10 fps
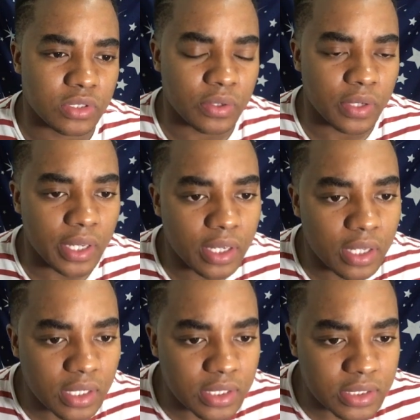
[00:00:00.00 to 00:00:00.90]
Okay,
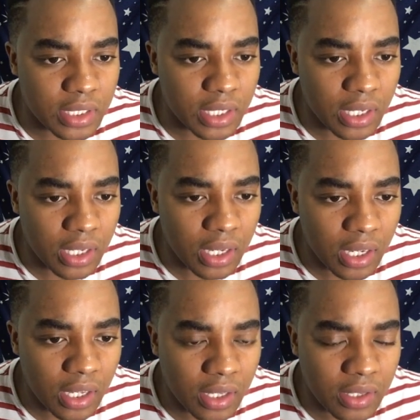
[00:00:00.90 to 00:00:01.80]
let's see.
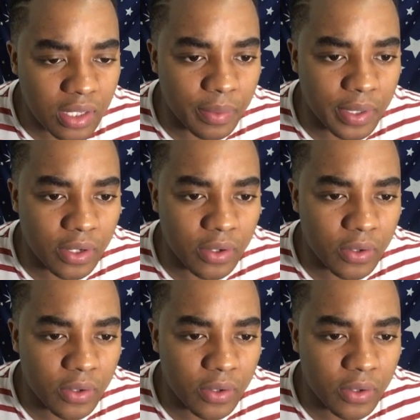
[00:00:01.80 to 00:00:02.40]
There we go.